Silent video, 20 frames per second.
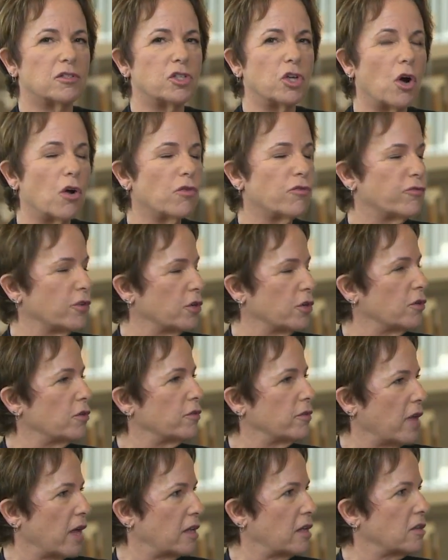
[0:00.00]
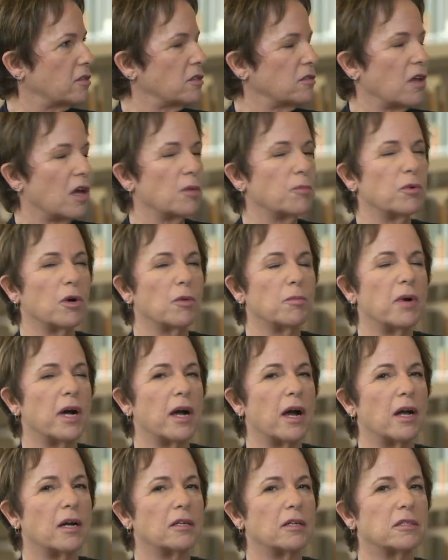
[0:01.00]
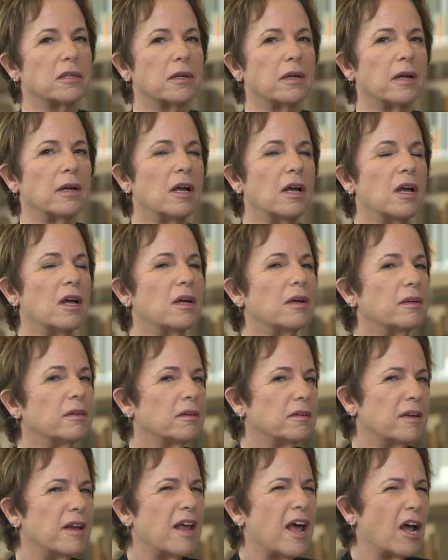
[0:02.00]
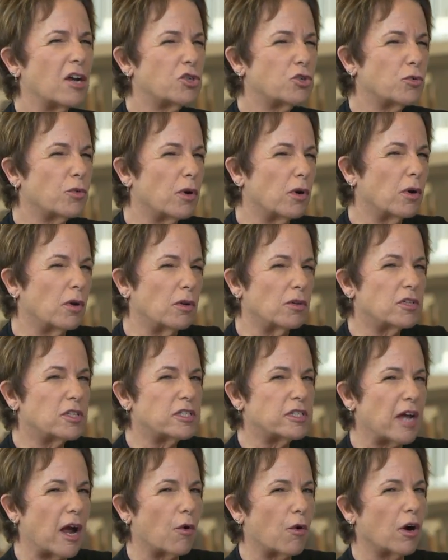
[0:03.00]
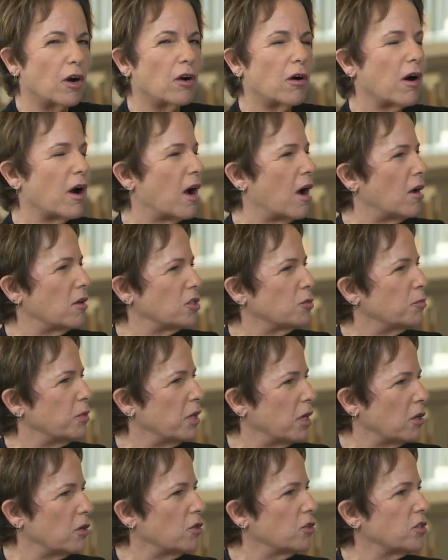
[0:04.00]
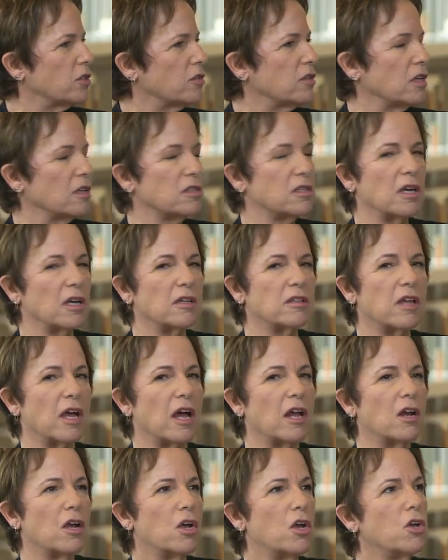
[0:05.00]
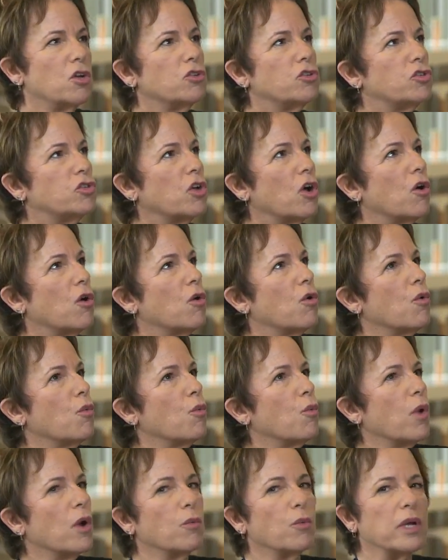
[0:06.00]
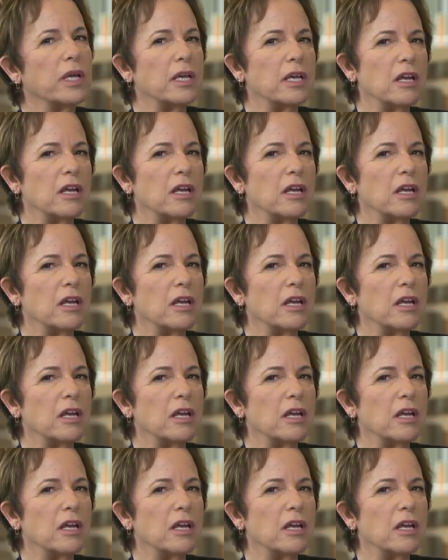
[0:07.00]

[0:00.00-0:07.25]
tofu that has a lot of probiotics in it, natural sauerkrauts and pickles and things like that. So when we